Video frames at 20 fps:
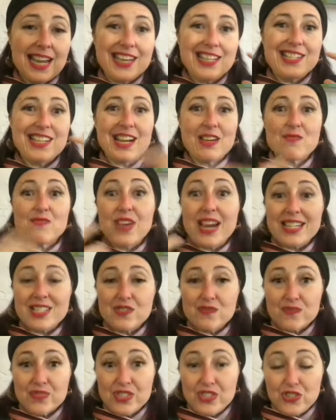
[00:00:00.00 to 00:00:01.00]
a
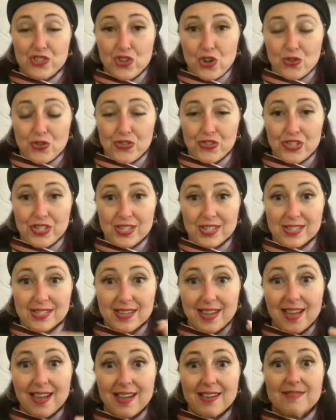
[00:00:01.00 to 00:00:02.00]
direct result
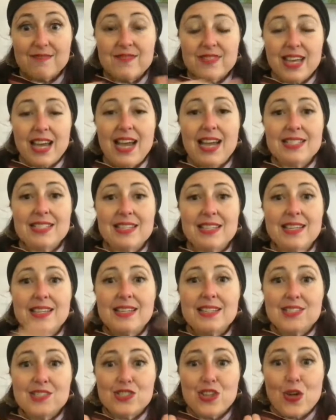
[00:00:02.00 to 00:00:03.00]
of that.
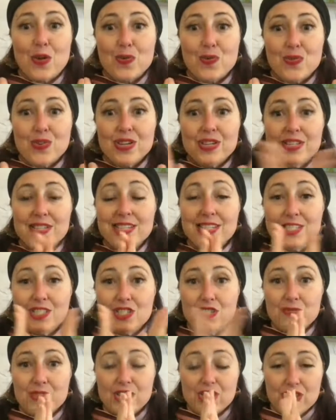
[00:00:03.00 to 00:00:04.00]
So
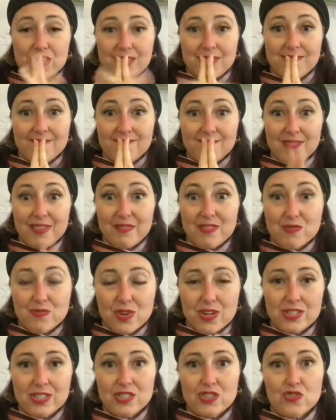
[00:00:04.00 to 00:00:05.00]
intuition, if you
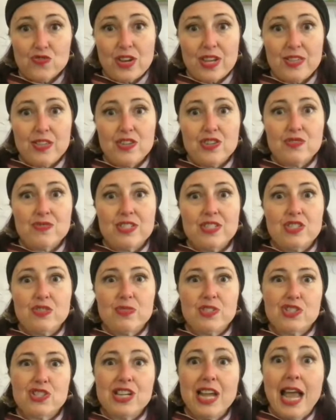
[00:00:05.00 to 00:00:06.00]
want to strengthen your
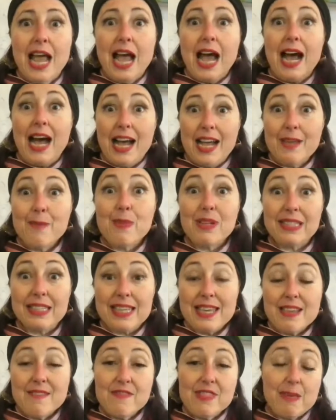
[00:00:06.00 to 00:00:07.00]
intuition. I
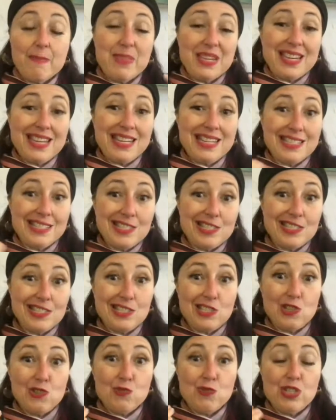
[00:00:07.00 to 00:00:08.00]
believe that beginning
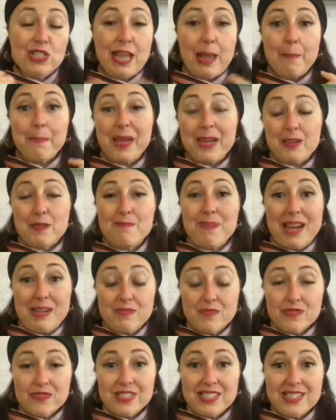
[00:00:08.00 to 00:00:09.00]
to set better
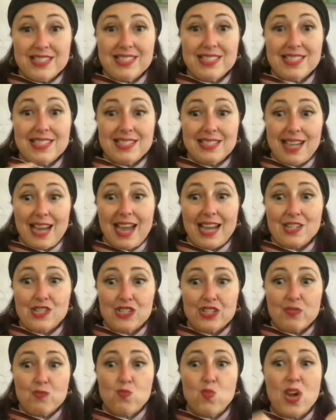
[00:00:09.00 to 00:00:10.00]
boundaries is
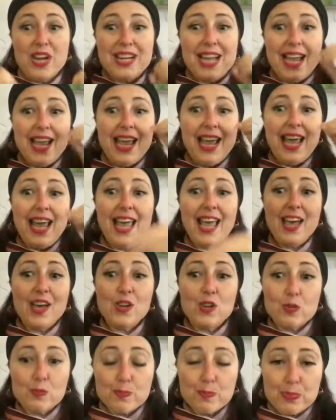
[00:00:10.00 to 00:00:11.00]
actually what
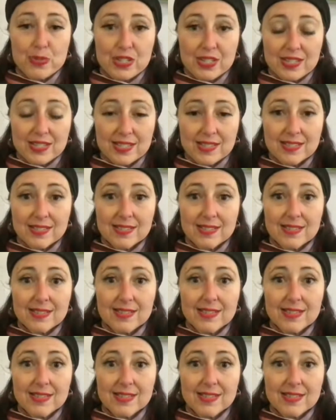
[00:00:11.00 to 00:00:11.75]
helps